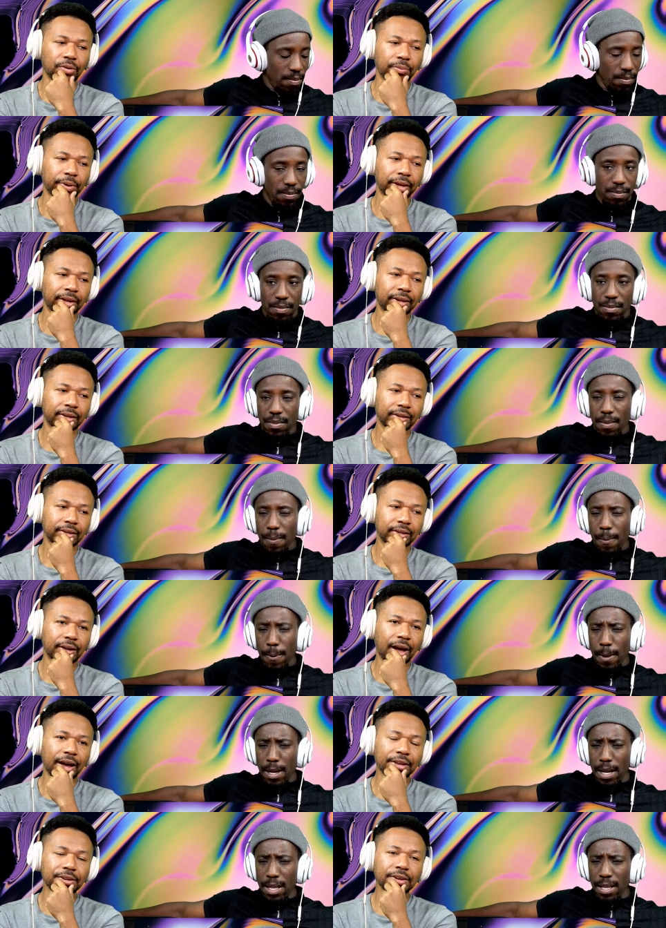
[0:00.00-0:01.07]
Speaker 1: man.
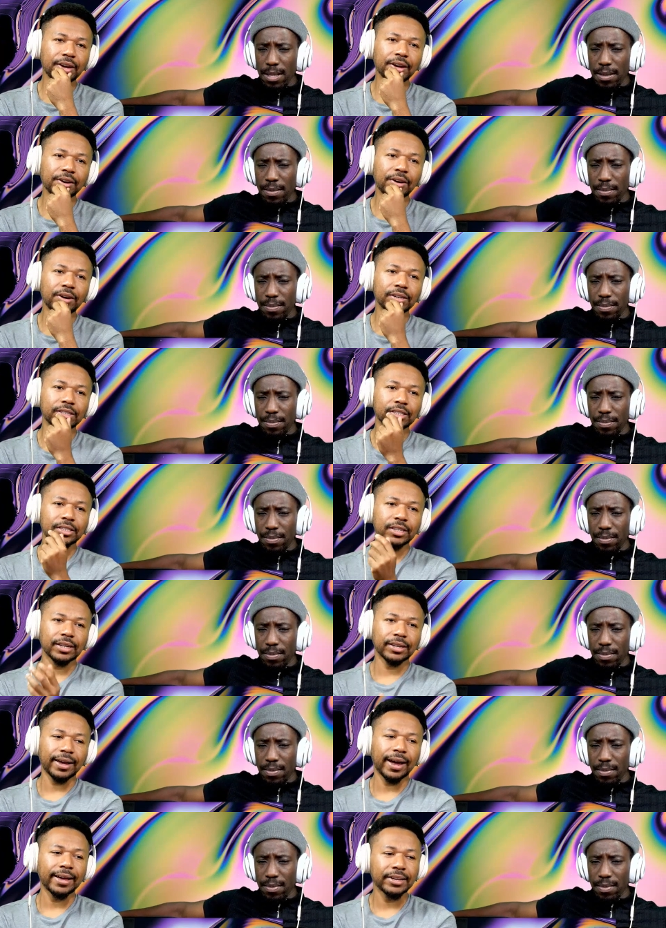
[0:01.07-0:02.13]
How you gonna call this
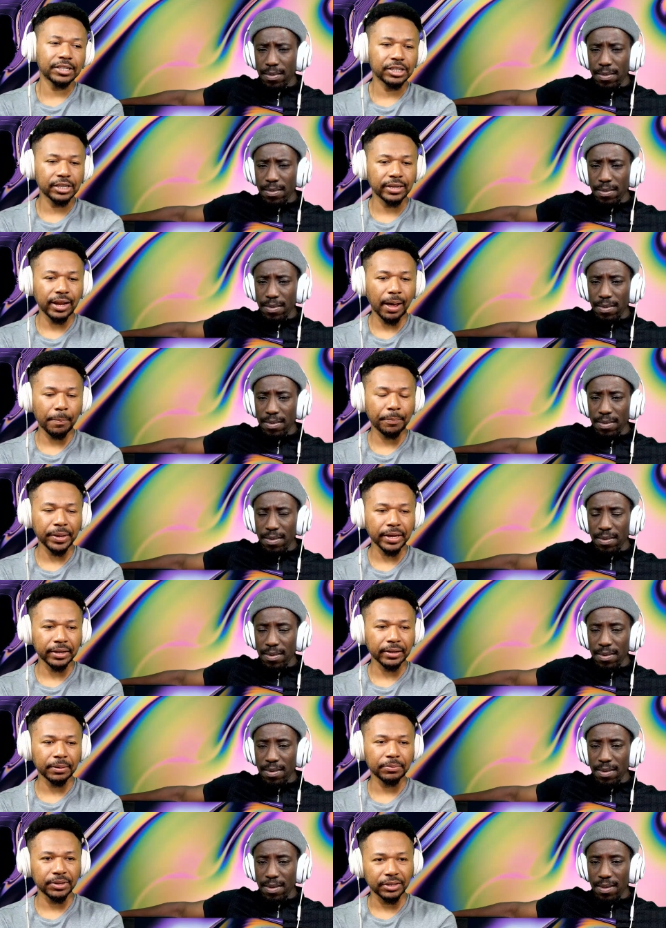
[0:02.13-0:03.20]
Tenkaichi and not pick
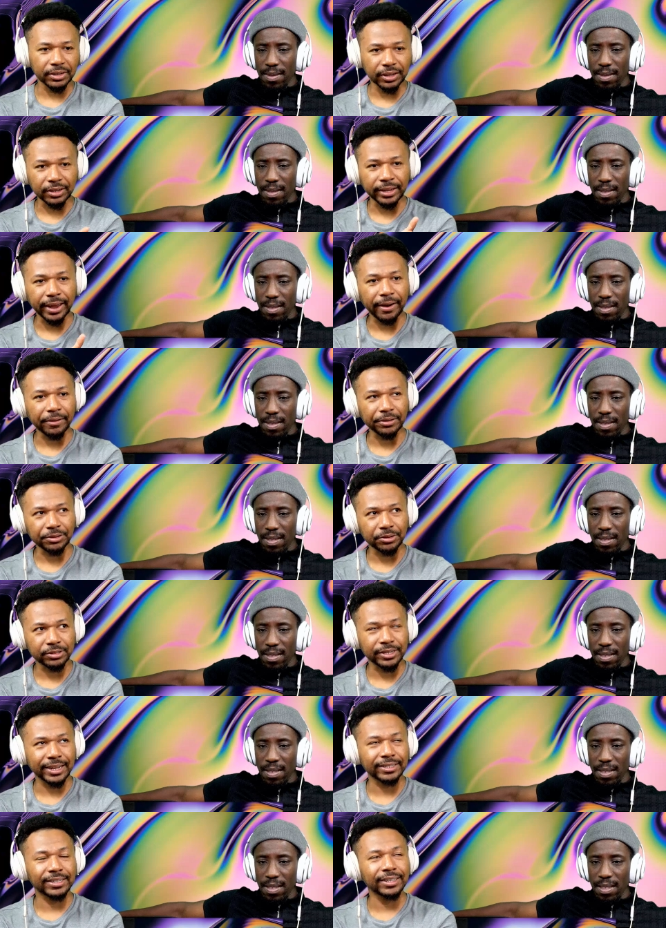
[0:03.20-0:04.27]
up the characters
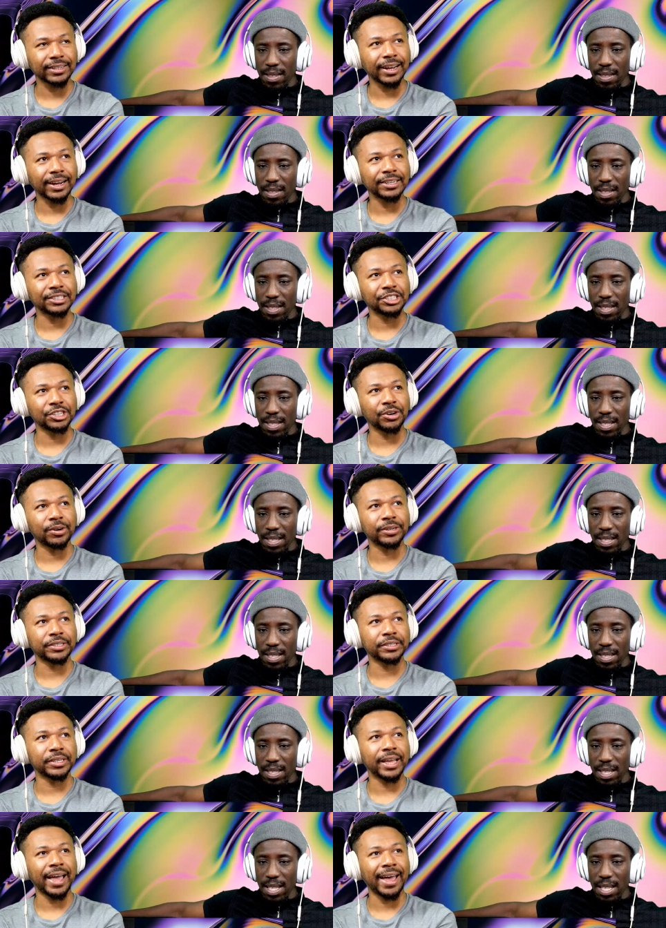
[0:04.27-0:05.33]
that Tenkaichi
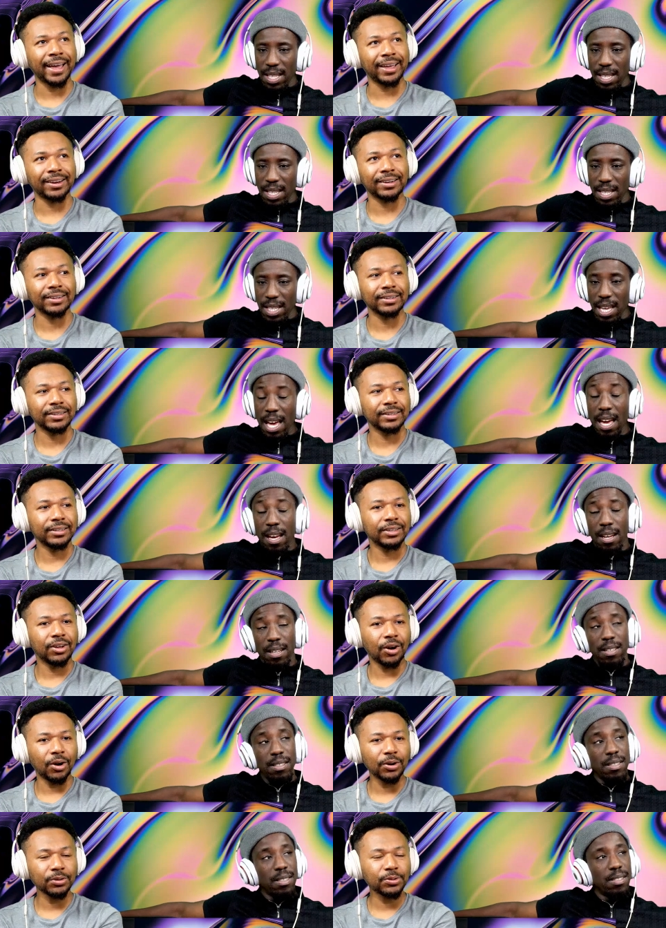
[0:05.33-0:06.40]
already
Speaker 2: had? Yeah.
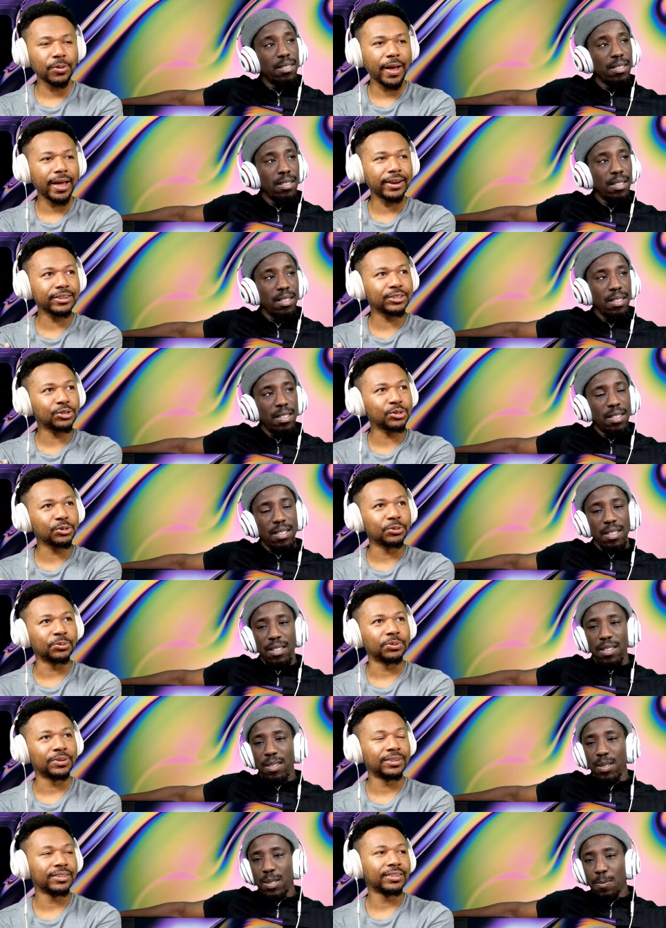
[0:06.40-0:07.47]
All you had to do
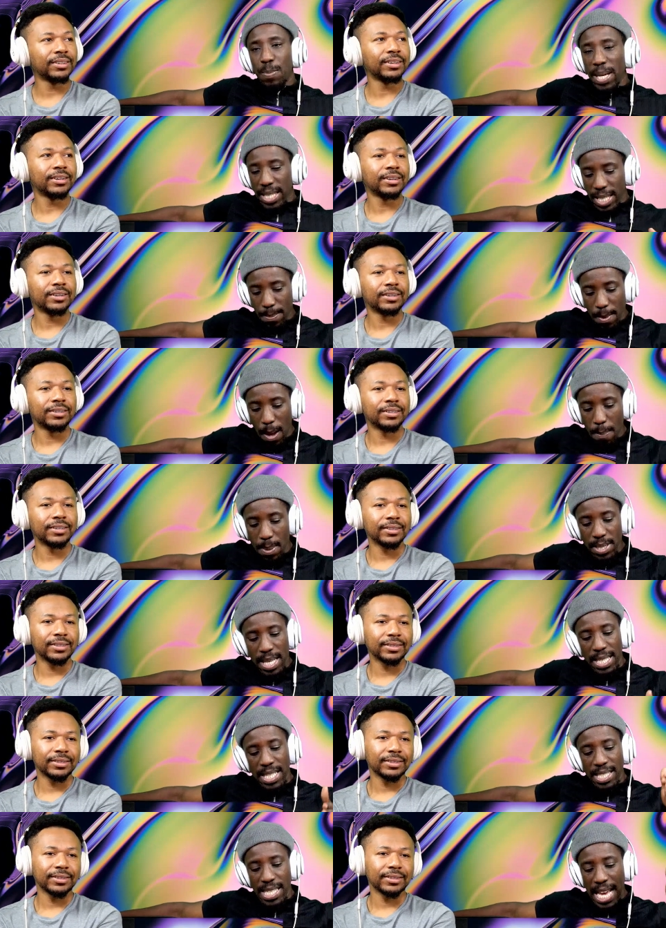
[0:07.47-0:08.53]
was pick them up and
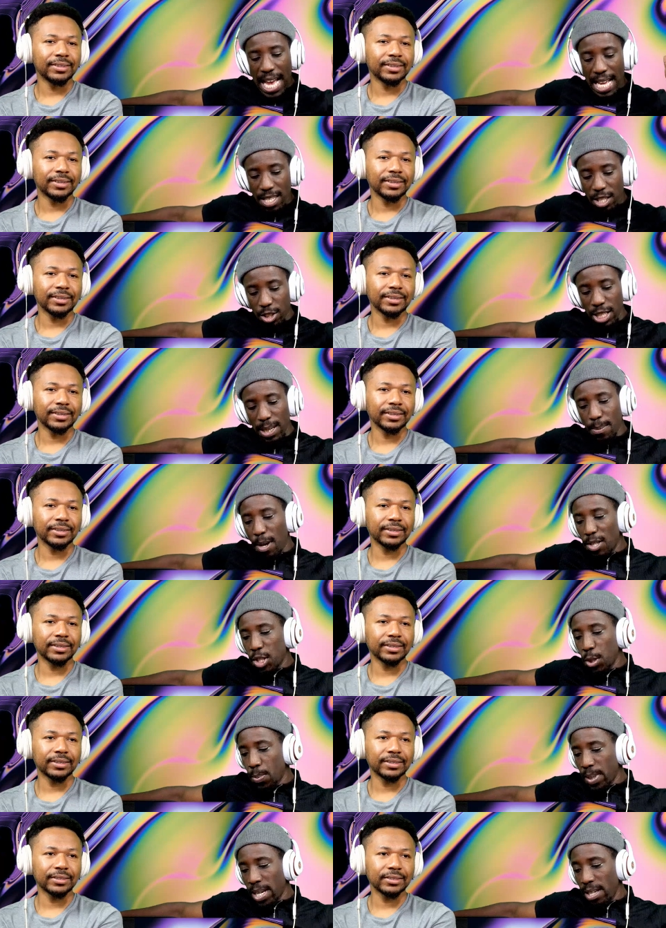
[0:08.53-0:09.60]
then just add the Dragon Ball
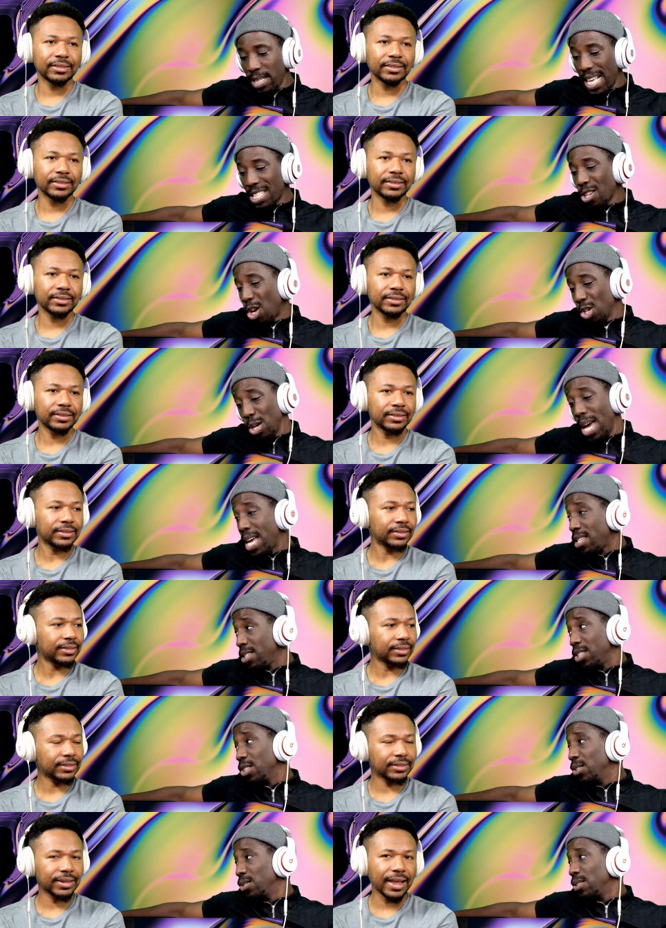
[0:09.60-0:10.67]
Super characters. That's all you had to
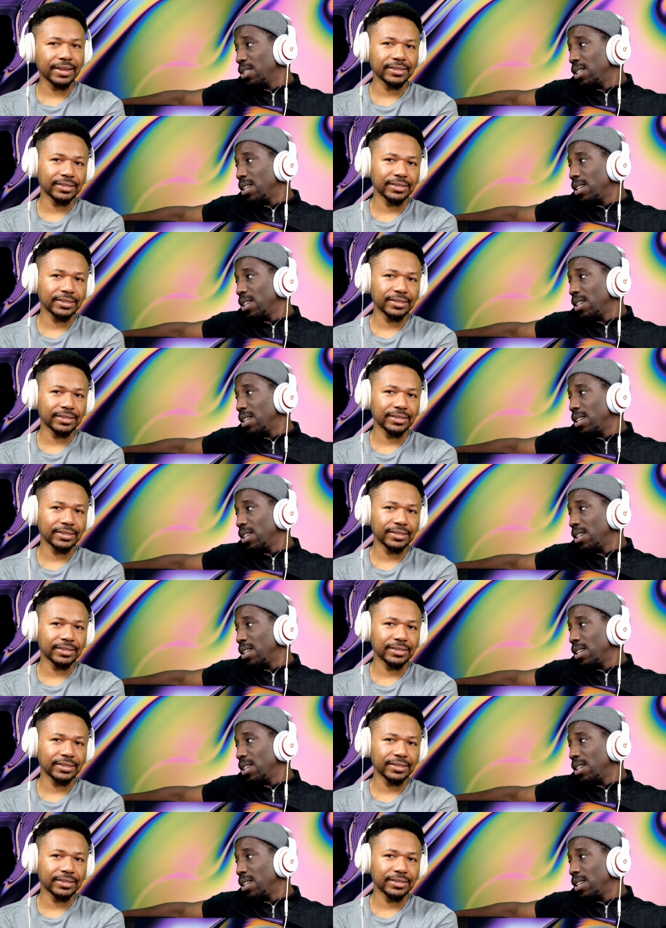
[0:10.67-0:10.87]
do. That's